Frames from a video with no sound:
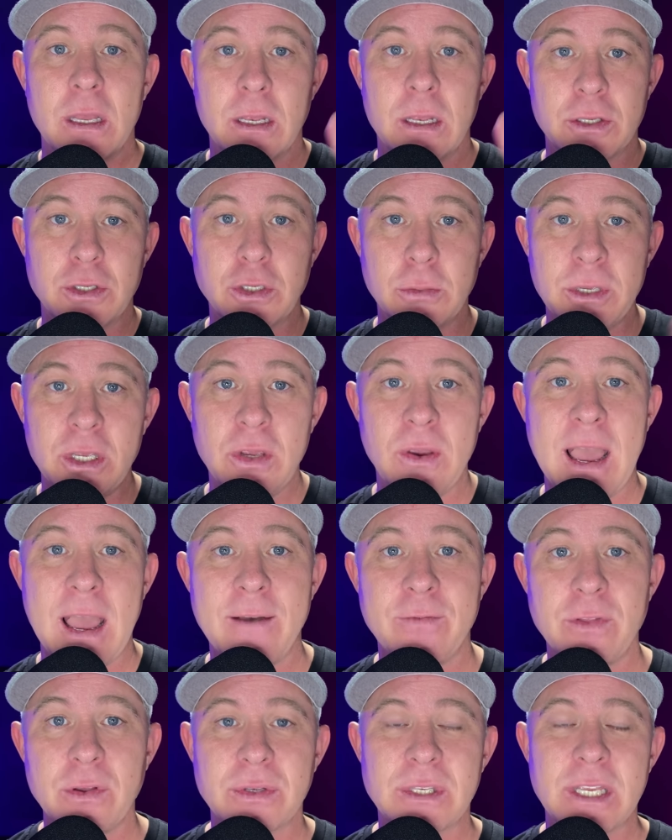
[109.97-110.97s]
assuming you
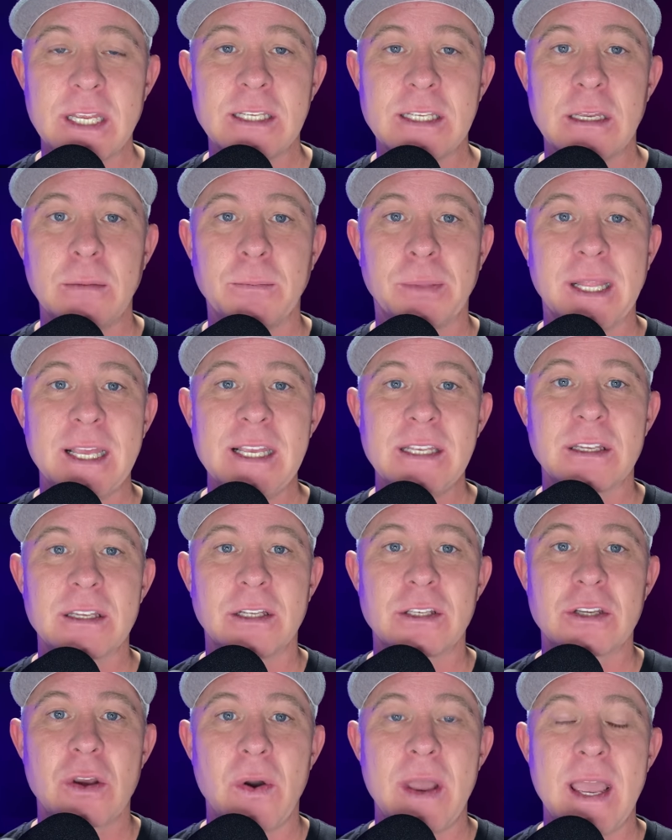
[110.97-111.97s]
have those things in place,
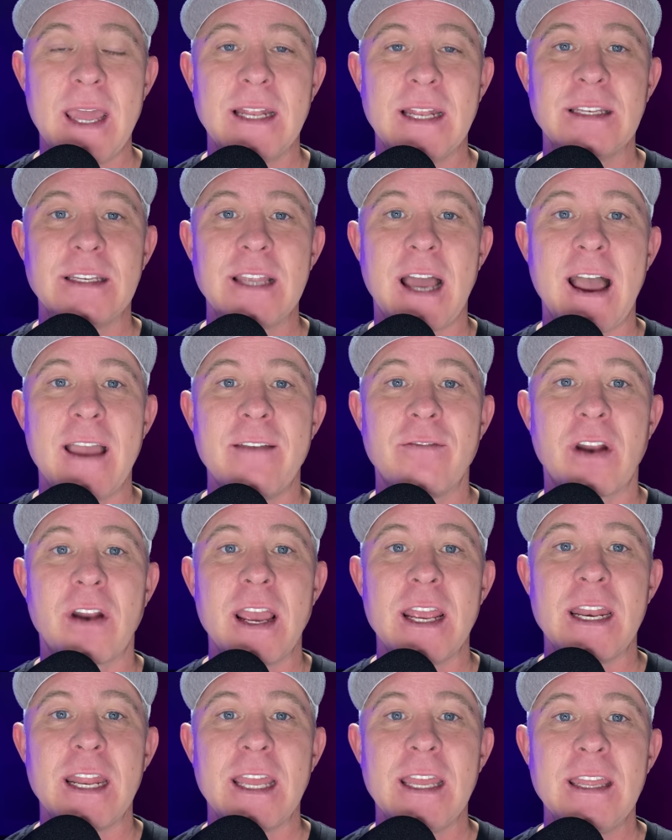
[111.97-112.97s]
let's go ahead and dive
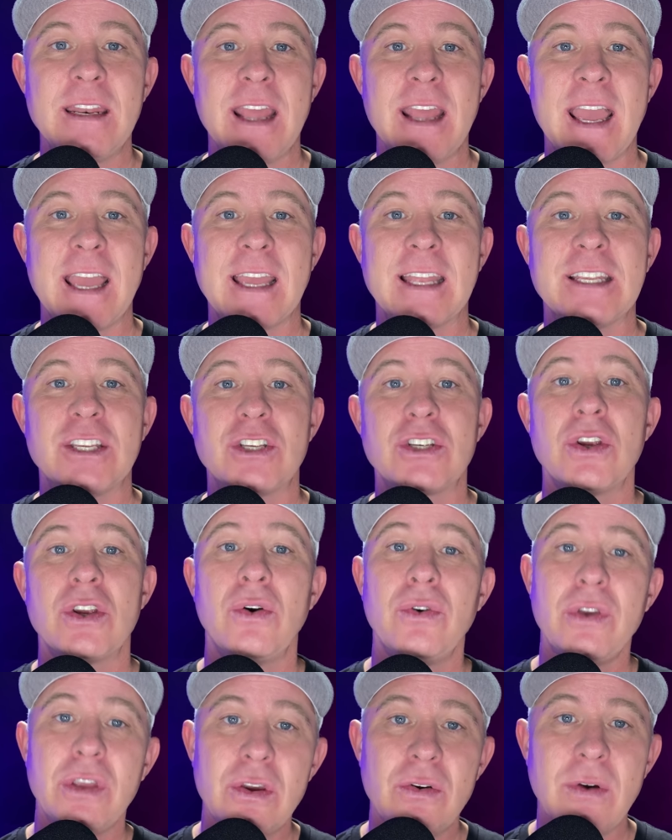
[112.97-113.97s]
right in and
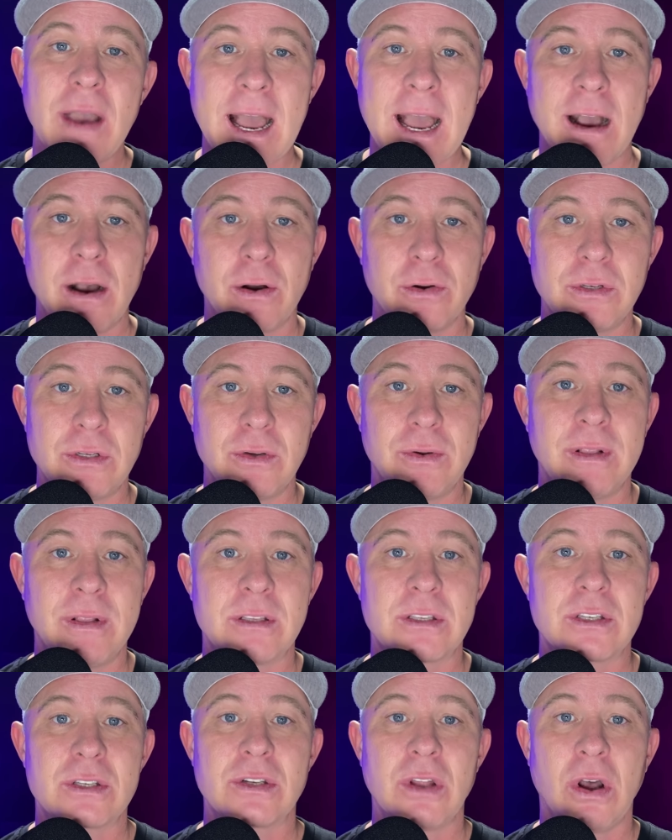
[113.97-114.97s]
show you how to
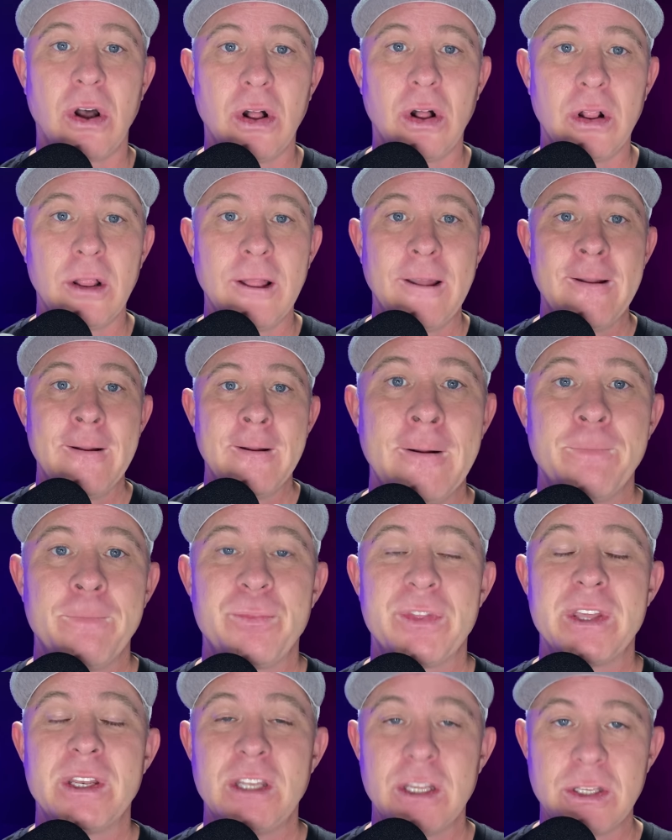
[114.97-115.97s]
install
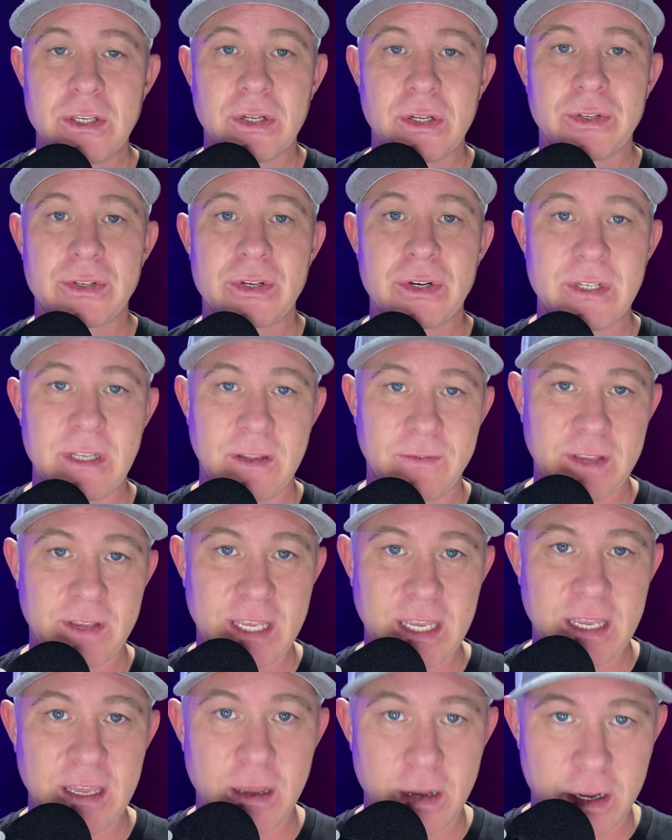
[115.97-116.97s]
the digital
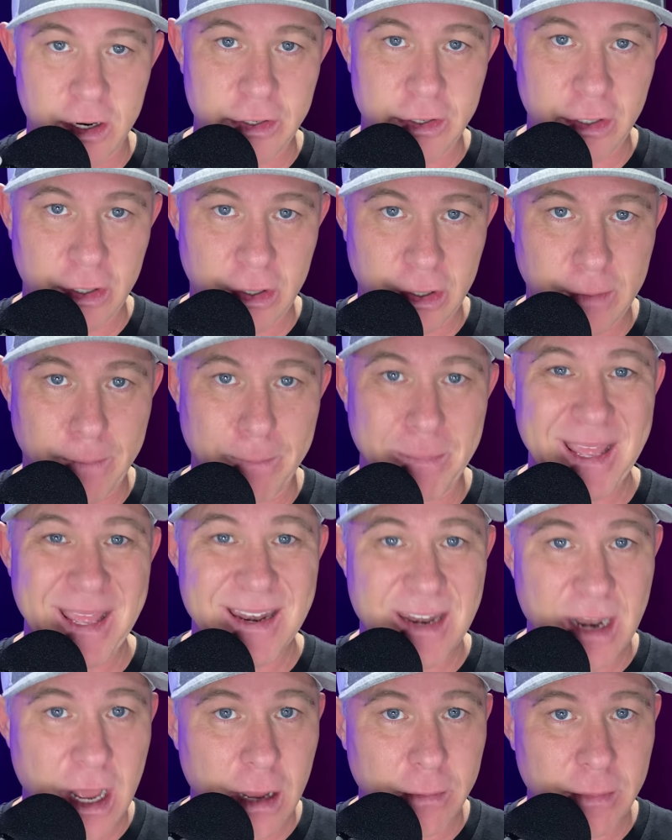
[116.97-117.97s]
certificate on your
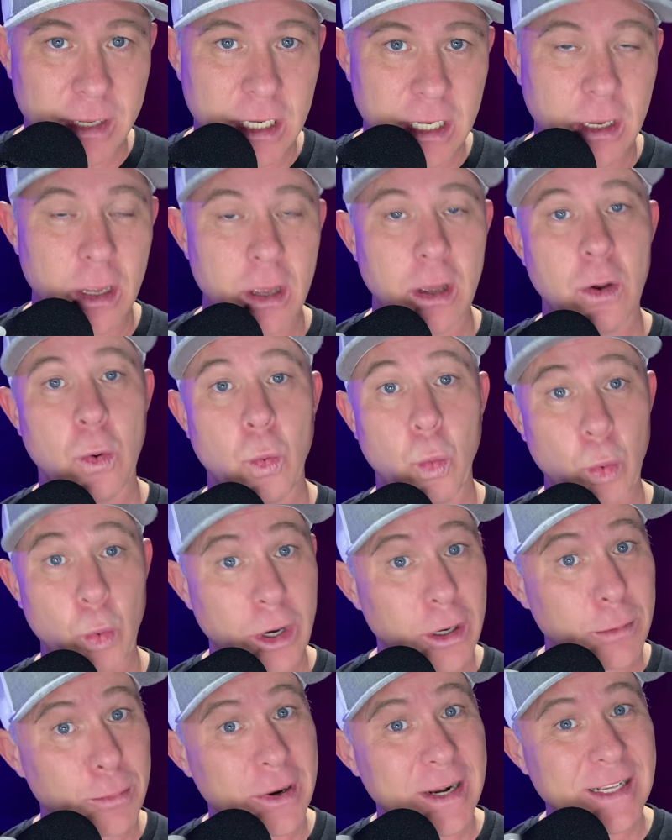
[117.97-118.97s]
Bitnami
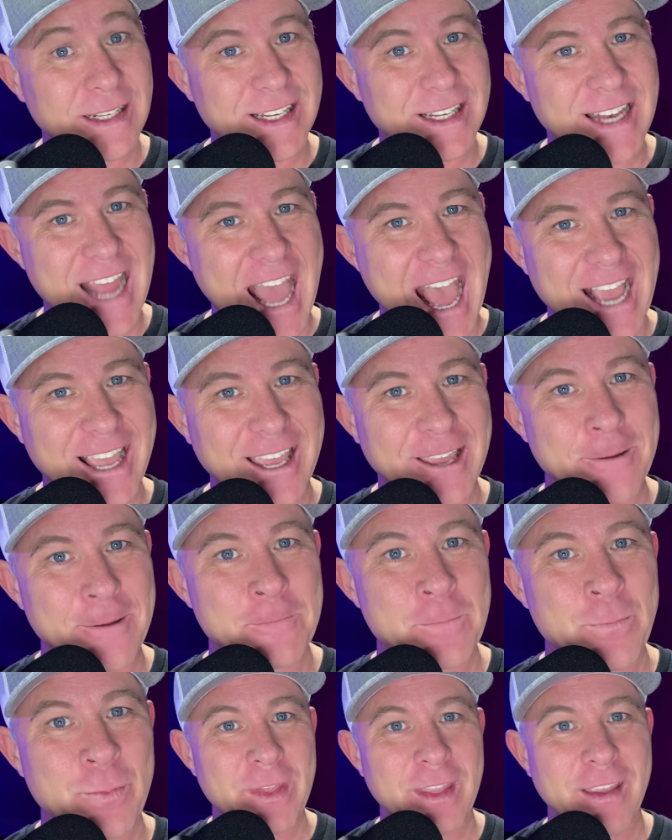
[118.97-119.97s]
WordPress stack
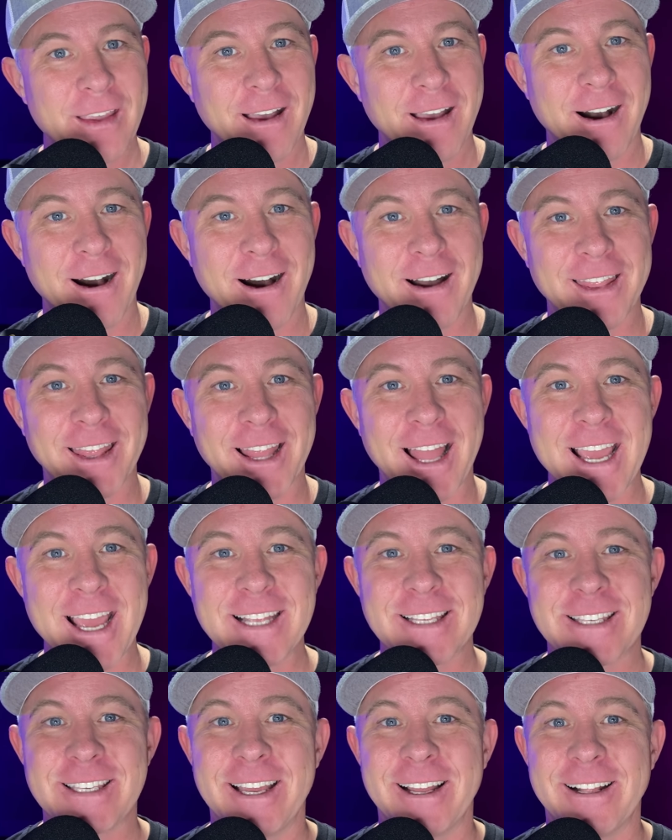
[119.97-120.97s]
on
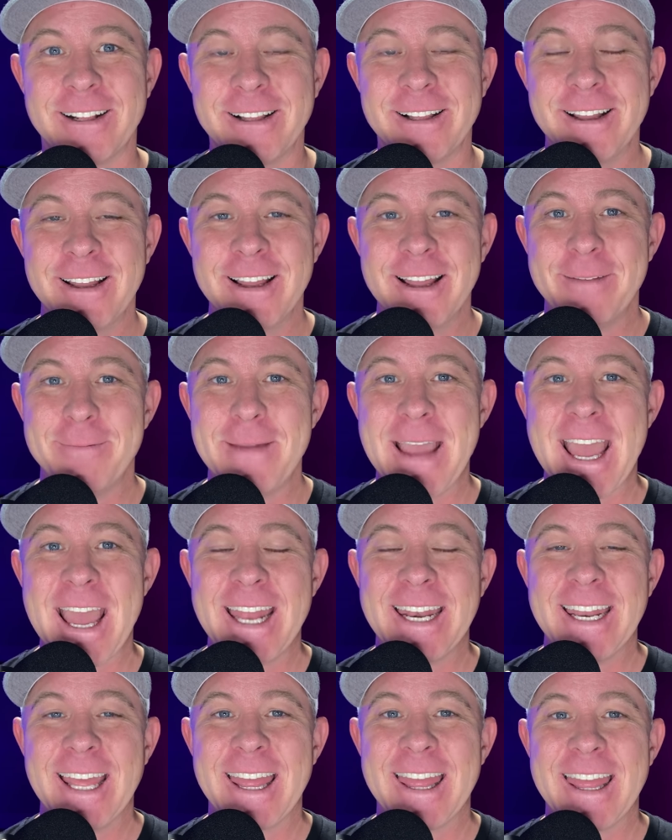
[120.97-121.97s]
Lightsail.
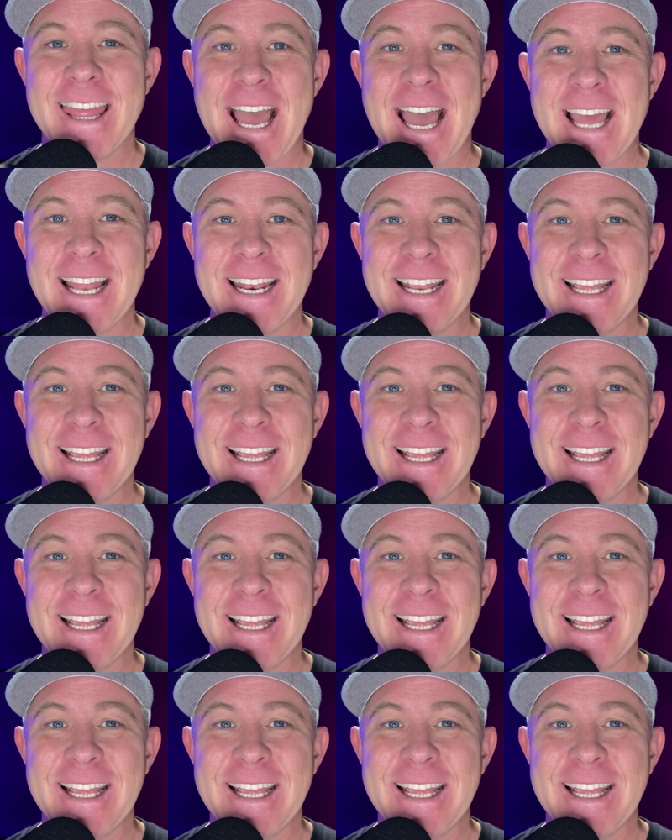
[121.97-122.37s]
Man, that